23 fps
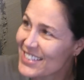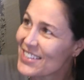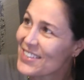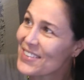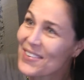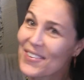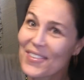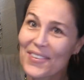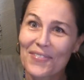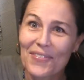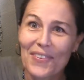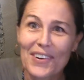
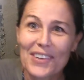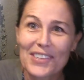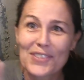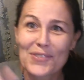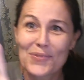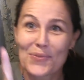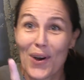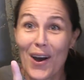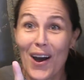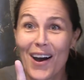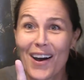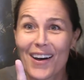do the first
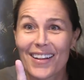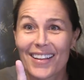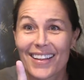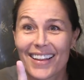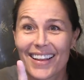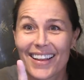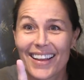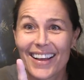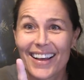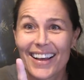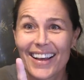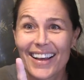wall.
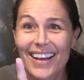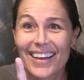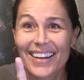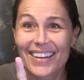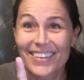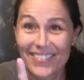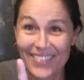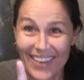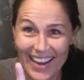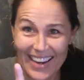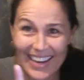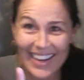
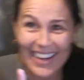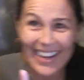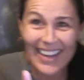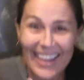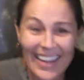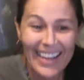You ready?